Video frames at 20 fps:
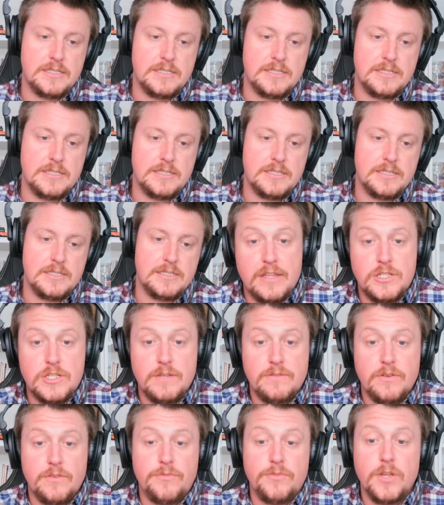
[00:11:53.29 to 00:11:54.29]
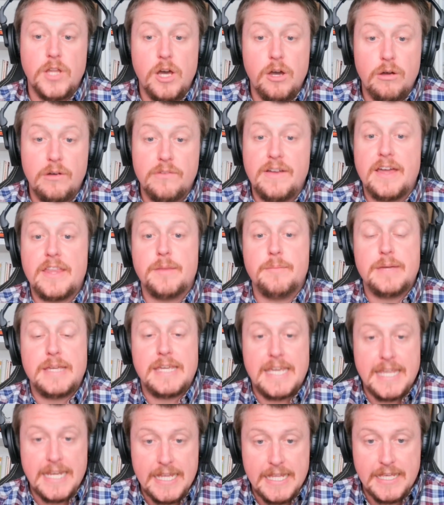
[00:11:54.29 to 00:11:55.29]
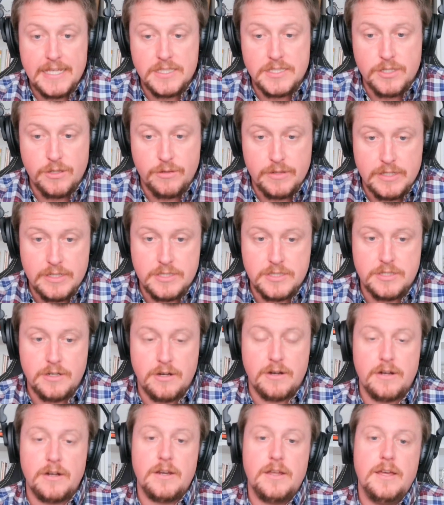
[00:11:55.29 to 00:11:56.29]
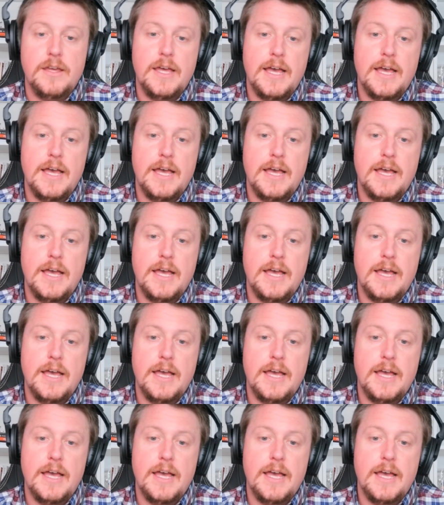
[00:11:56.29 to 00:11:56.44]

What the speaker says: Okay, so now that you have a flow of how the beginning is going to start,